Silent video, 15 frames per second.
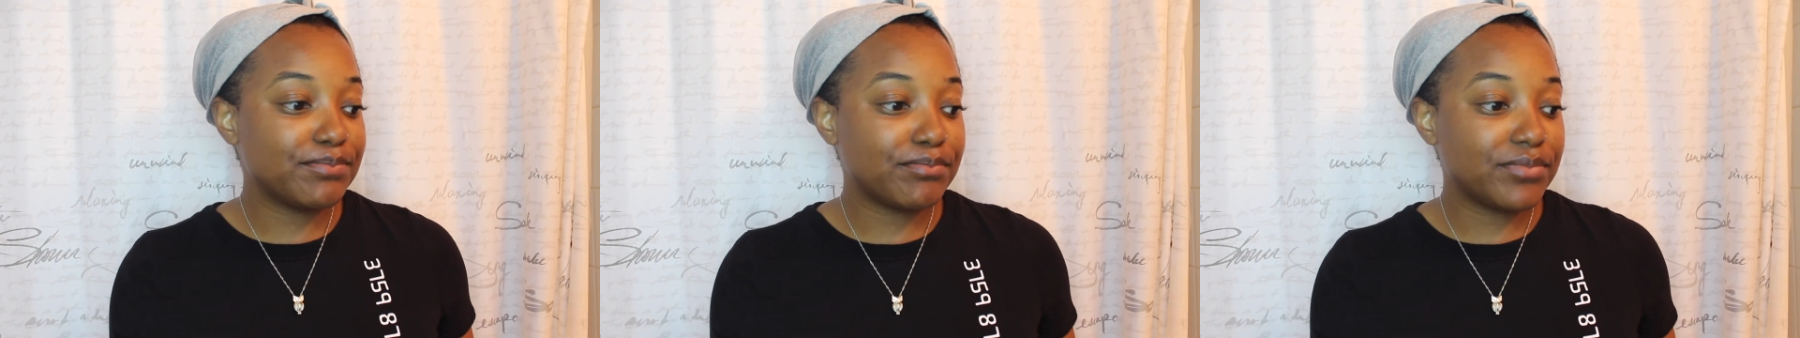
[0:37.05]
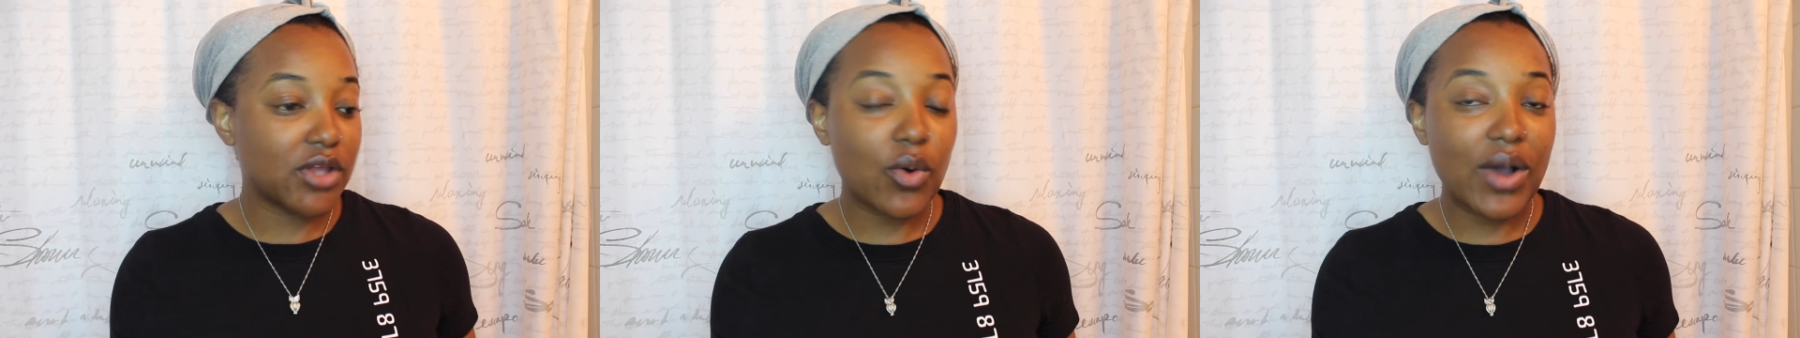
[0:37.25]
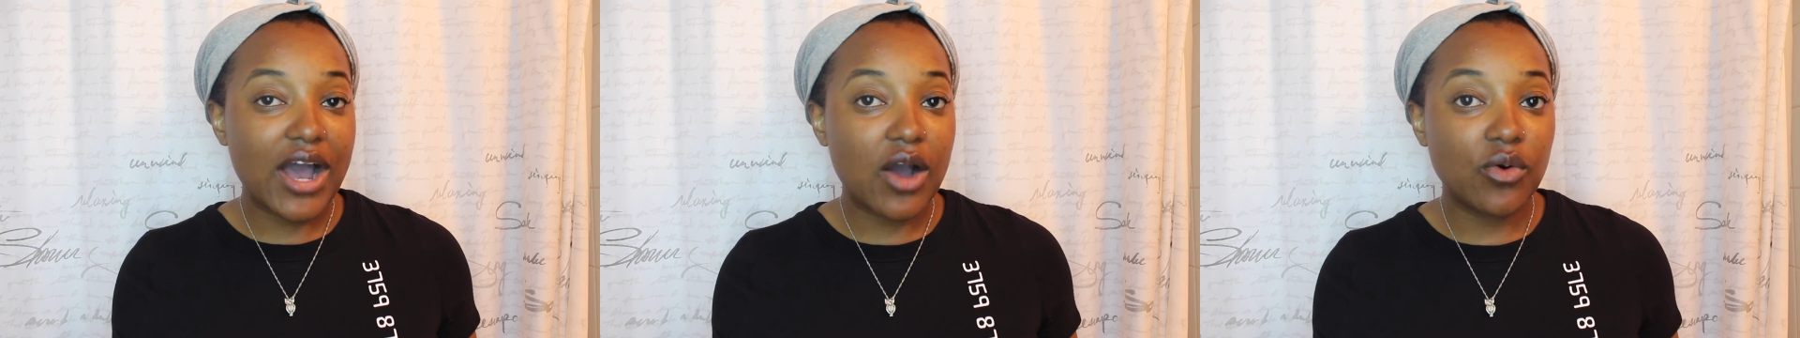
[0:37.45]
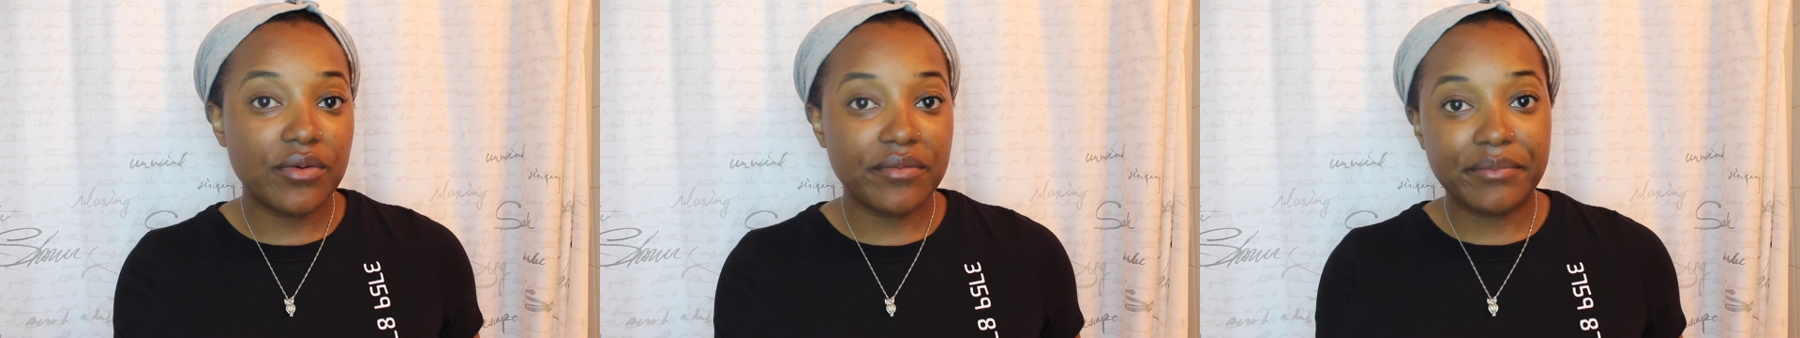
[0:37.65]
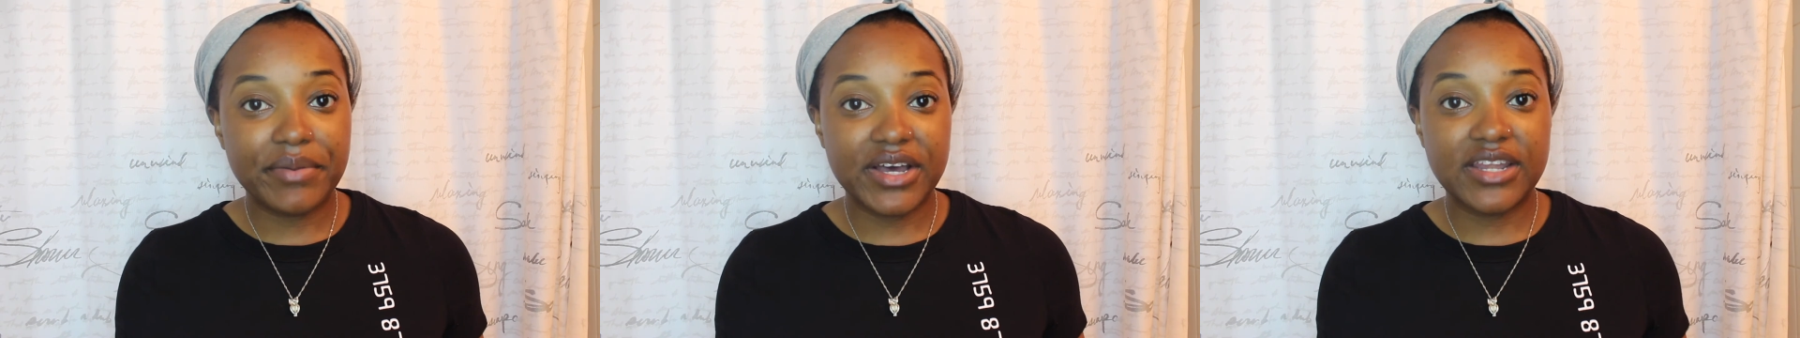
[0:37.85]

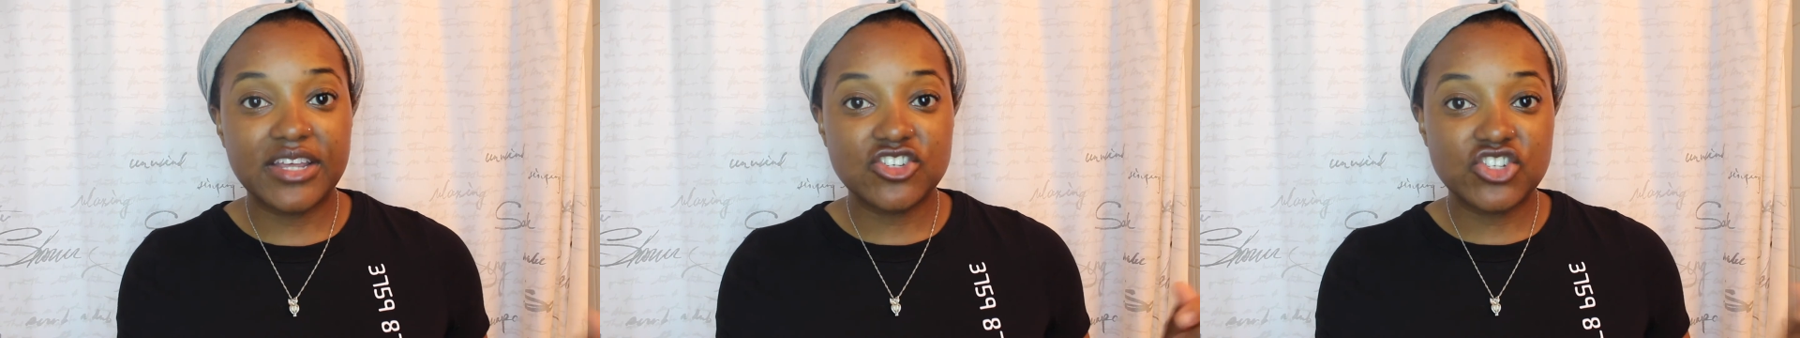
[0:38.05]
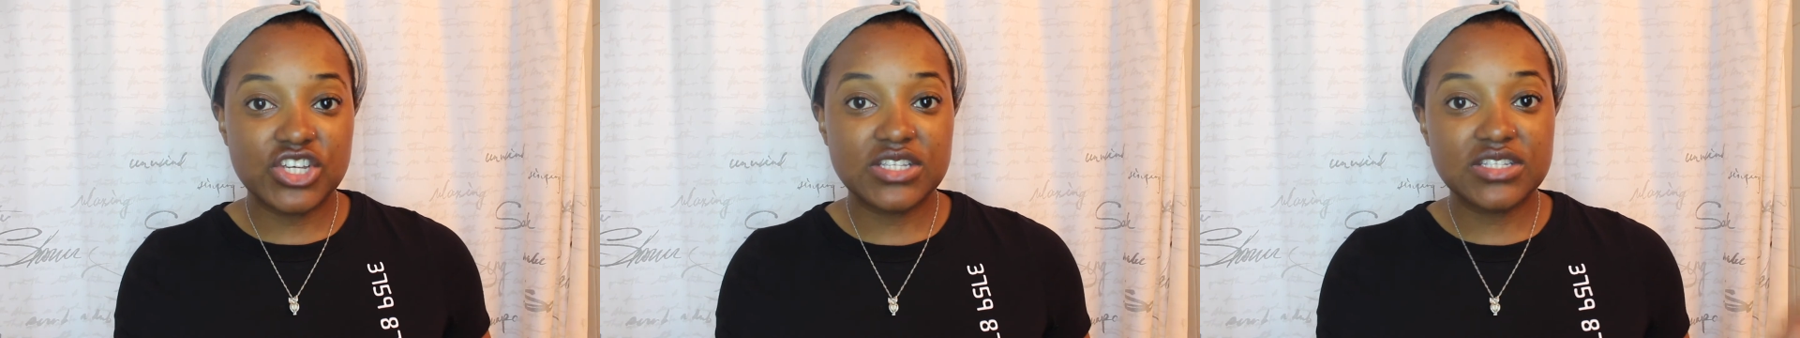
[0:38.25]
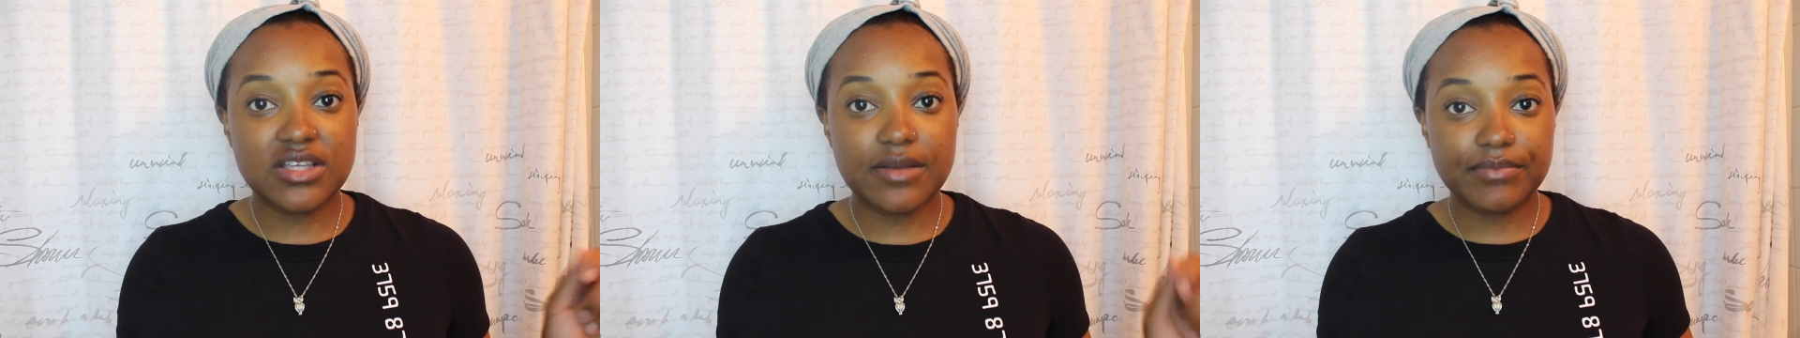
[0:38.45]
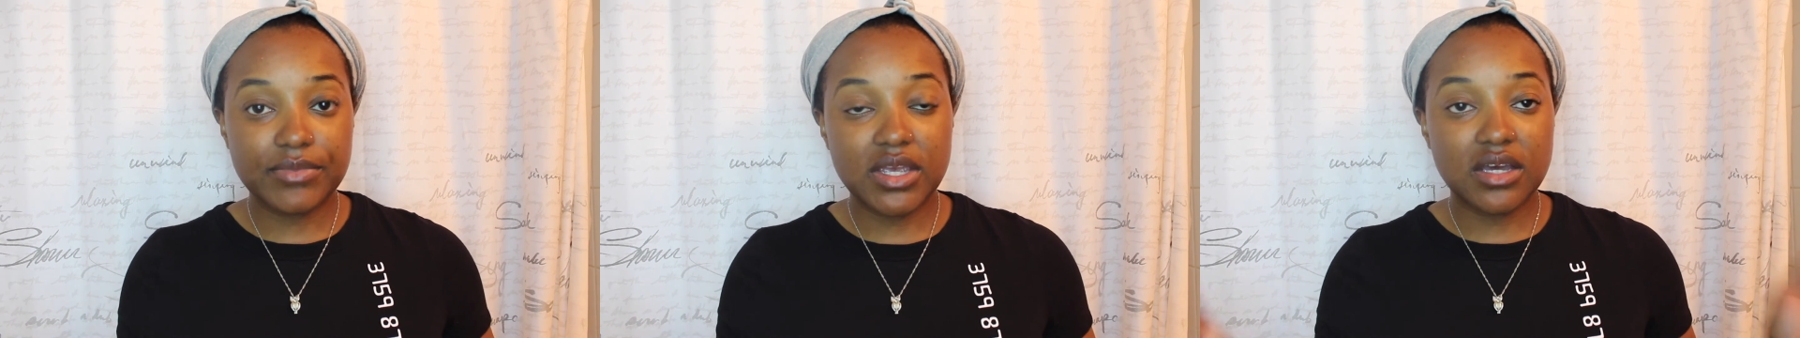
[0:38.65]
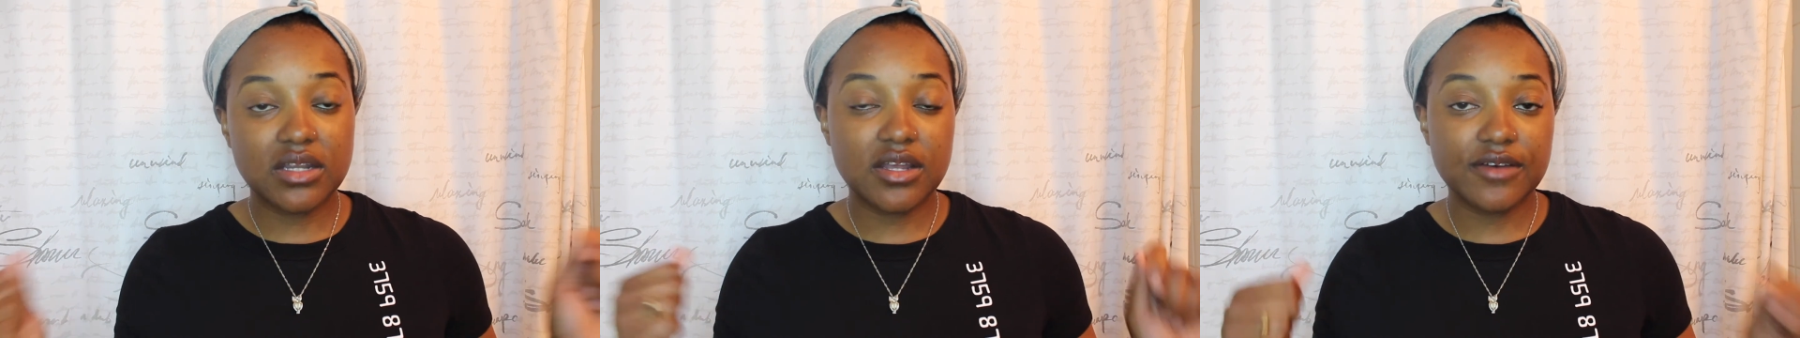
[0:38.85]
blowout, but it's just
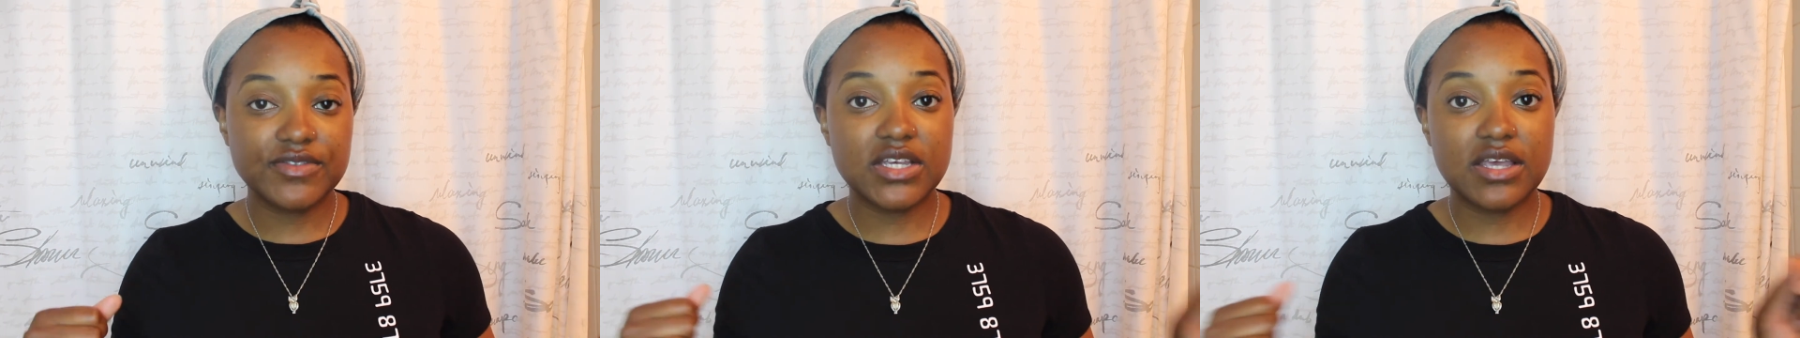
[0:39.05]
something enough